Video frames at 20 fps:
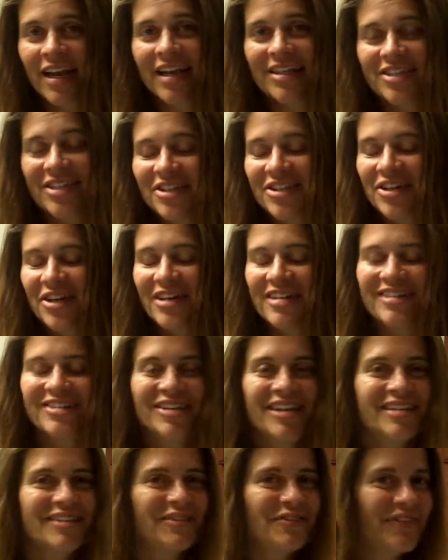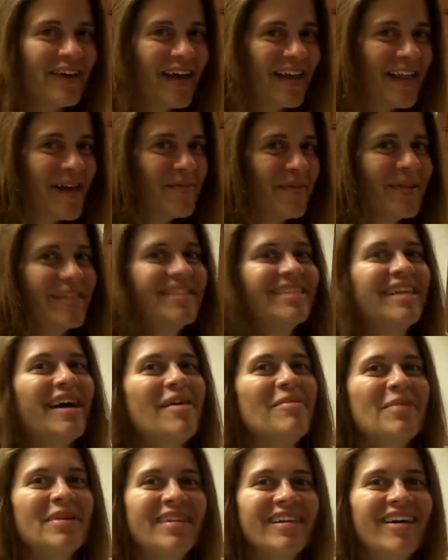I just couldn't justify that much
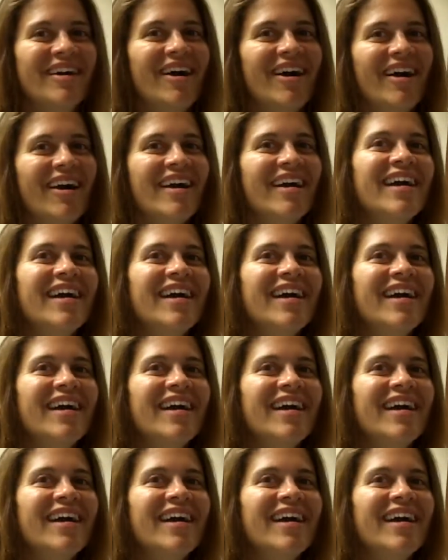time in the car.